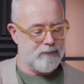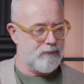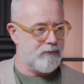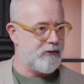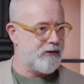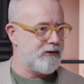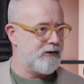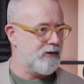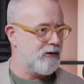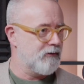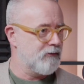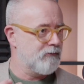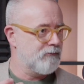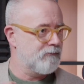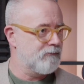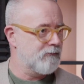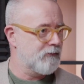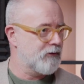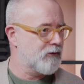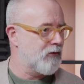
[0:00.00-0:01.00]
video
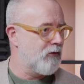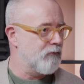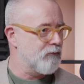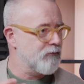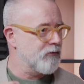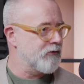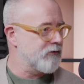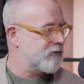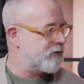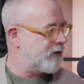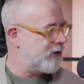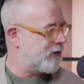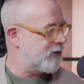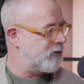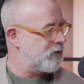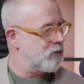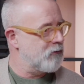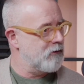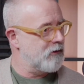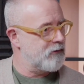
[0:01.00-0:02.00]
conferencing
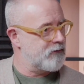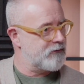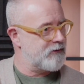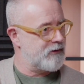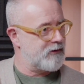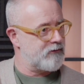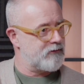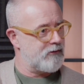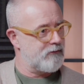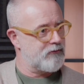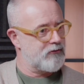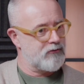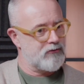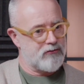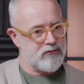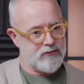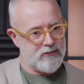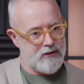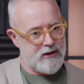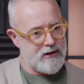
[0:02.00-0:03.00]
and all those things have
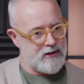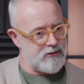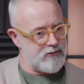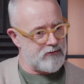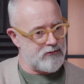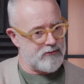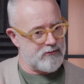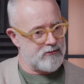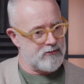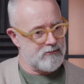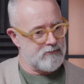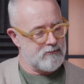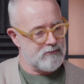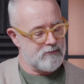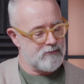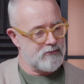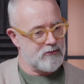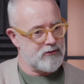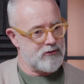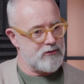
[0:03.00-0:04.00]
changed
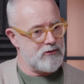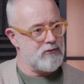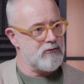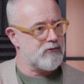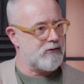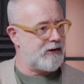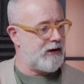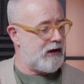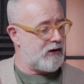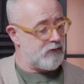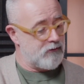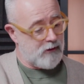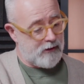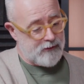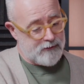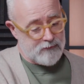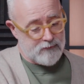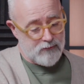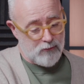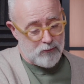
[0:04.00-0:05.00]
hugely.
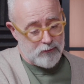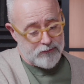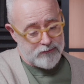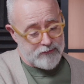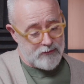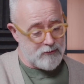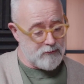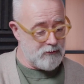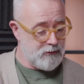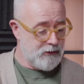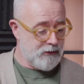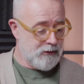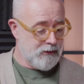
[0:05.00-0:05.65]
And also,